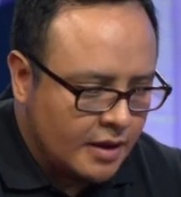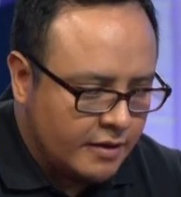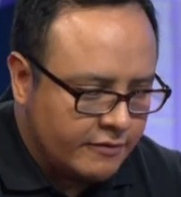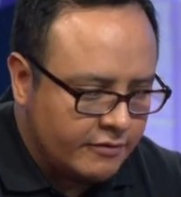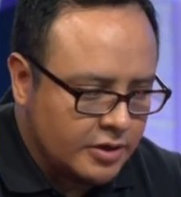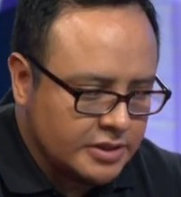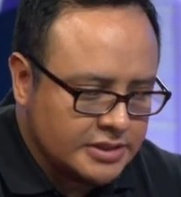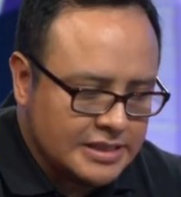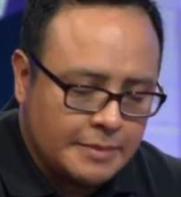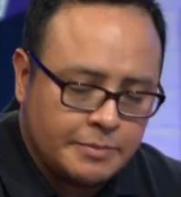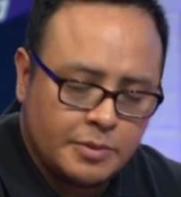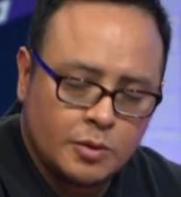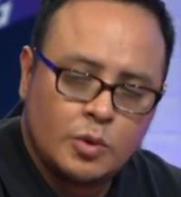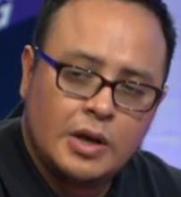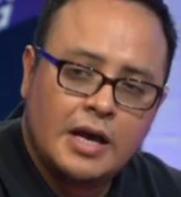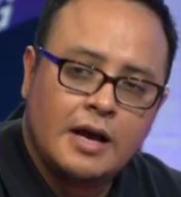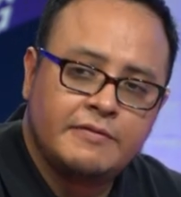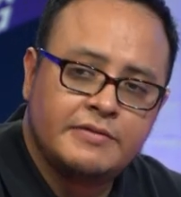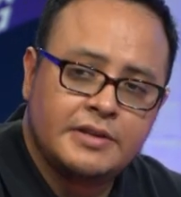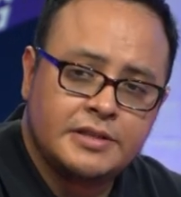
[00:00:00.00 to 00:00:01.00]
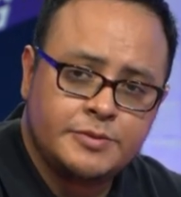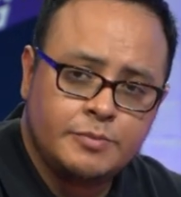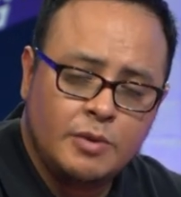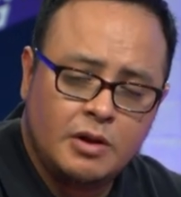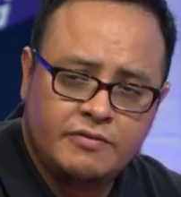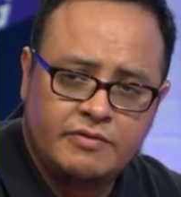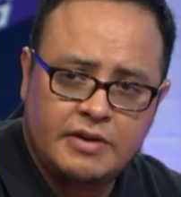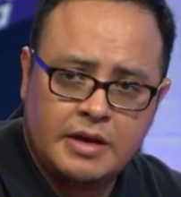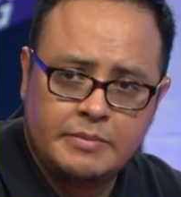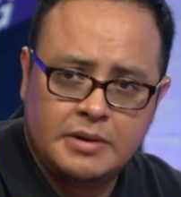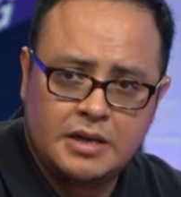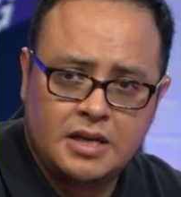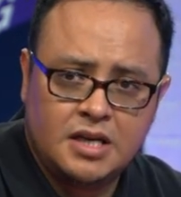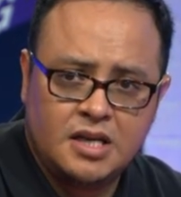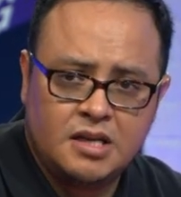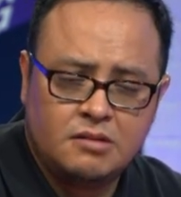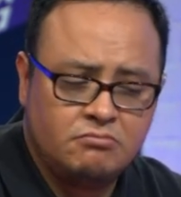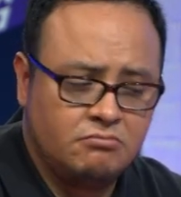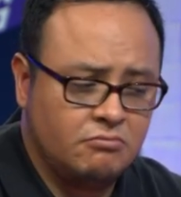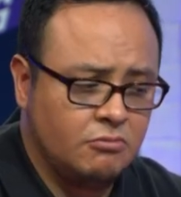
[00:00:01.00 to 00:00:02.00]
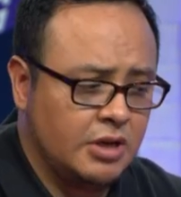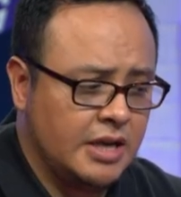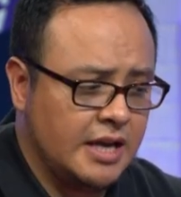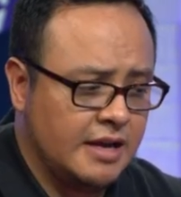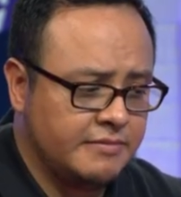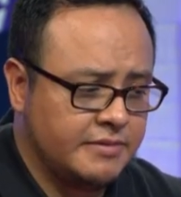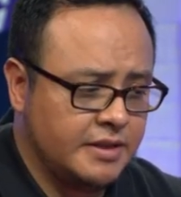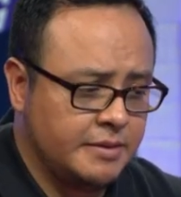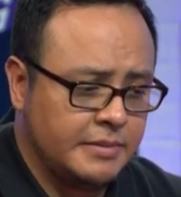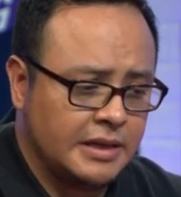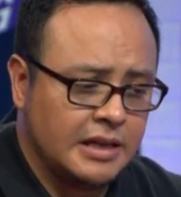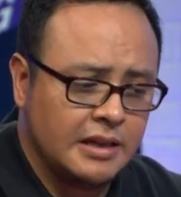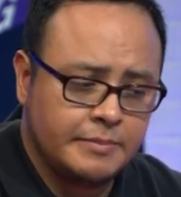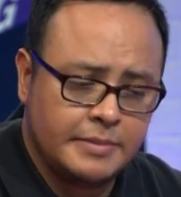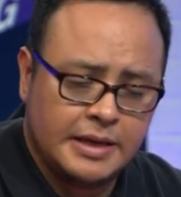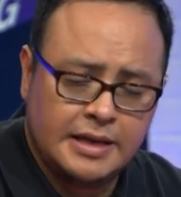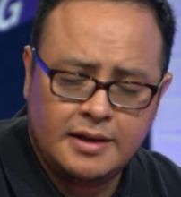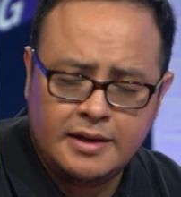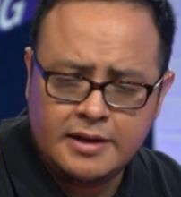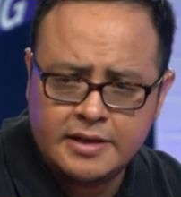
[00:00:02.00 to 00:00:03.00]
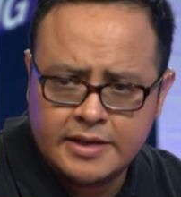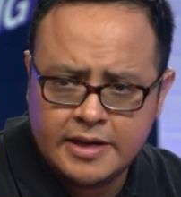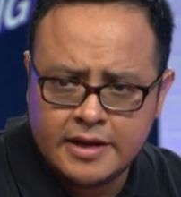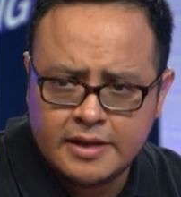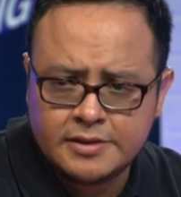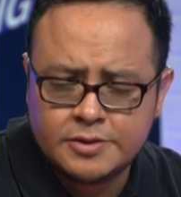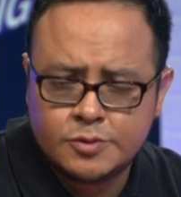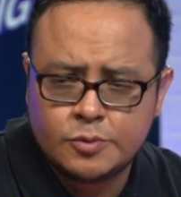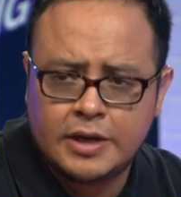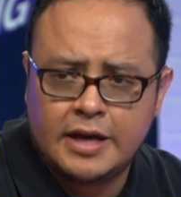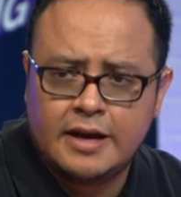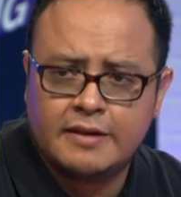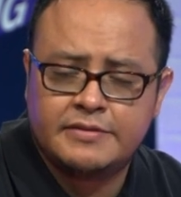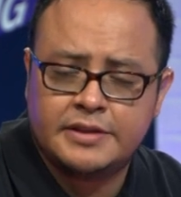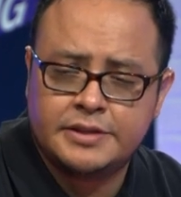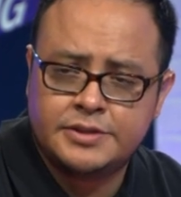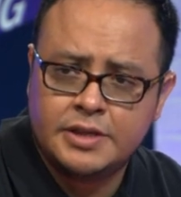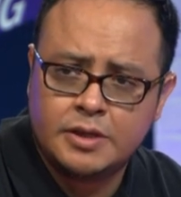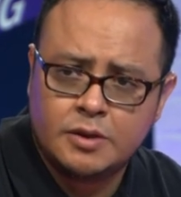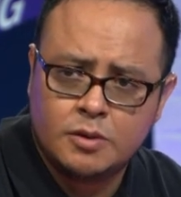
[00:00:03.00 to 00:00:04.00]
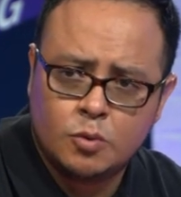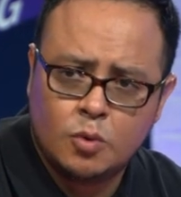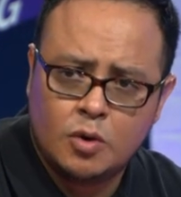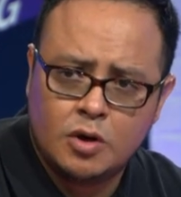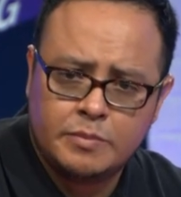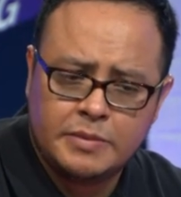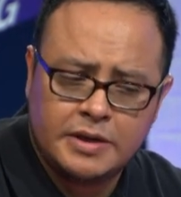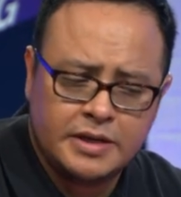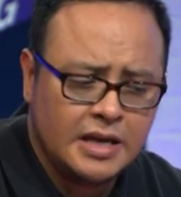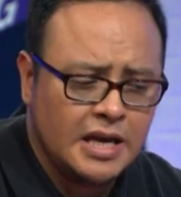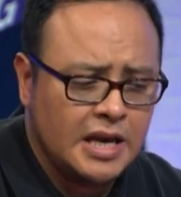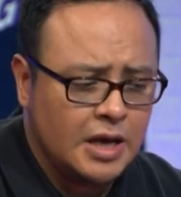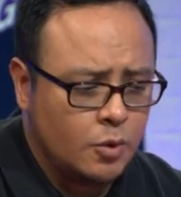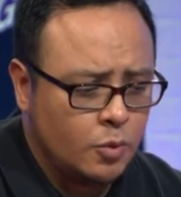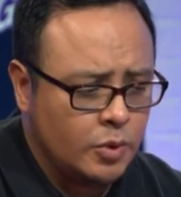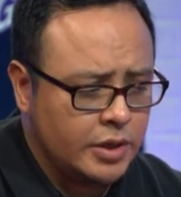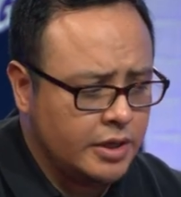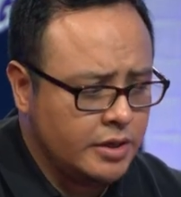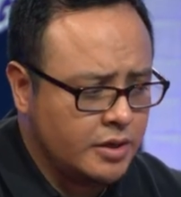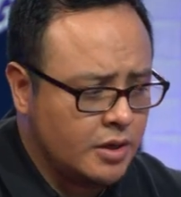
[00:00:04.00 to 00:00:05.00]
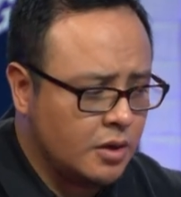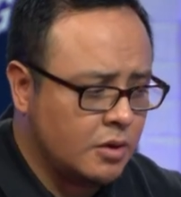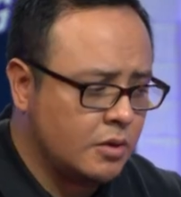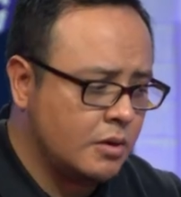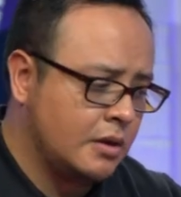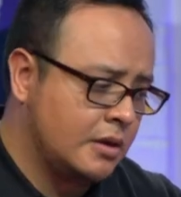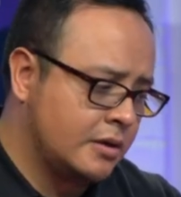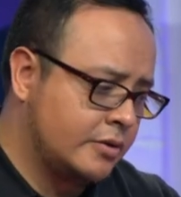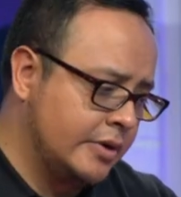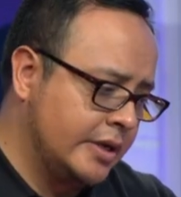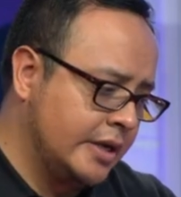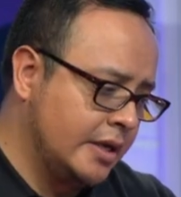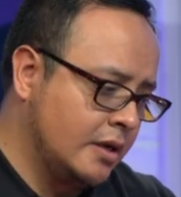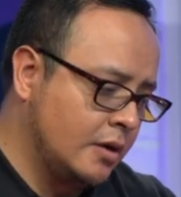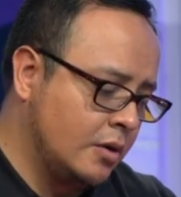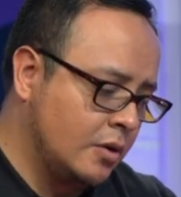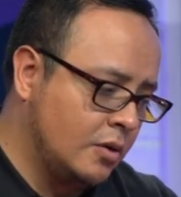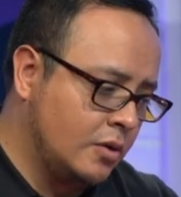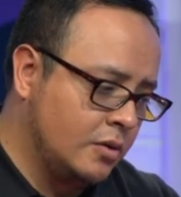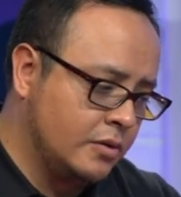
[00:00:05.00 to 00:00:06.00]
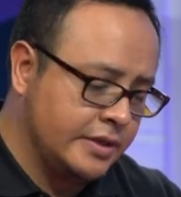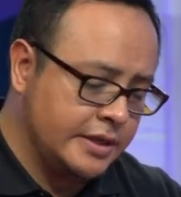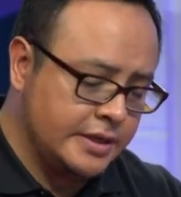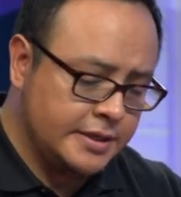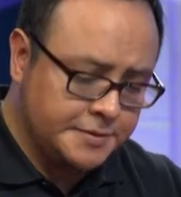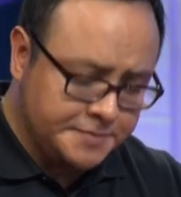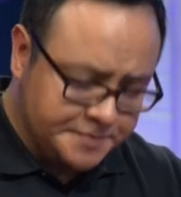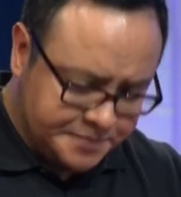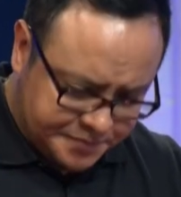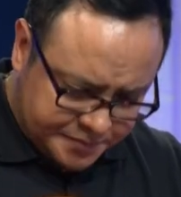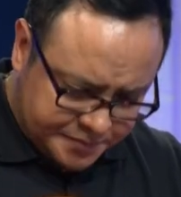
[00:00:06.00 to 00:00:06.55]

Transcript: For example, we have the small family, we have the millennials, we have the single woman. We know already all their